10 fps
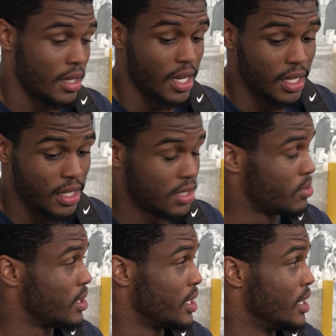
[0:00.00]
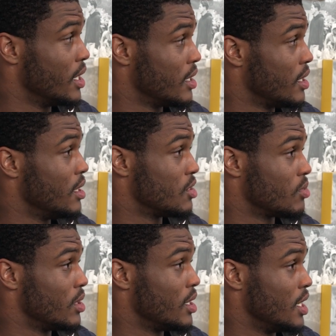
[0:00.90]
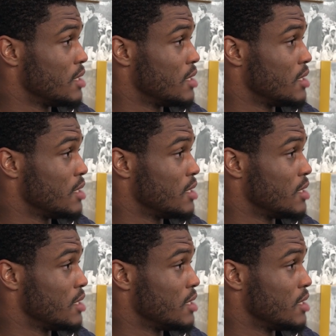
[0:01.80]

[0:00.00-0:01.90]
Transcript: yeah. He looks really good. He looks really good.